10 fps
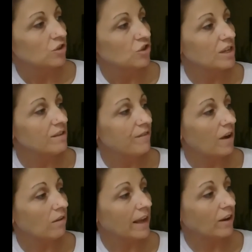She
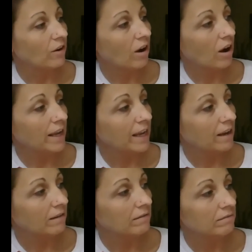felt like
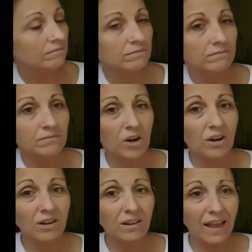crying.
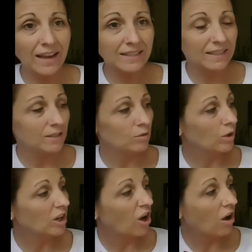Her glasses
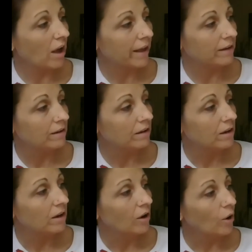were gone.
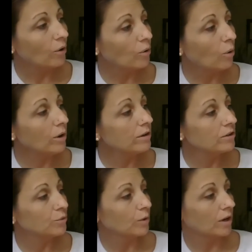Her
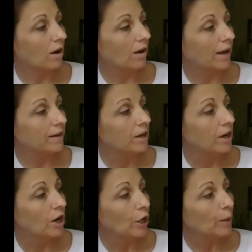quarters were gone.
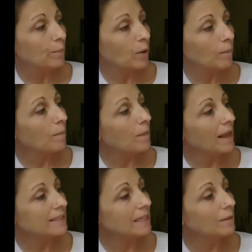Her purple
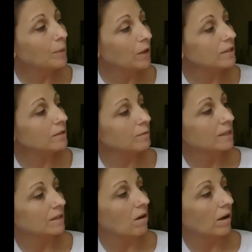plastic purse
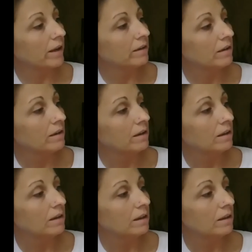was gone.
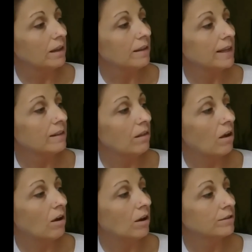Lily
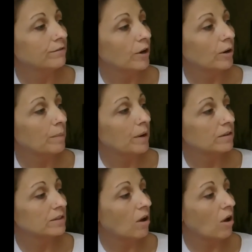longed for her
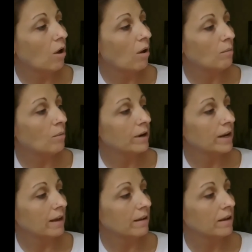purse all
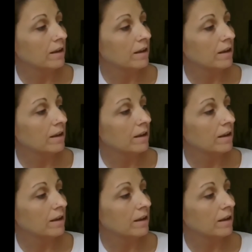morning.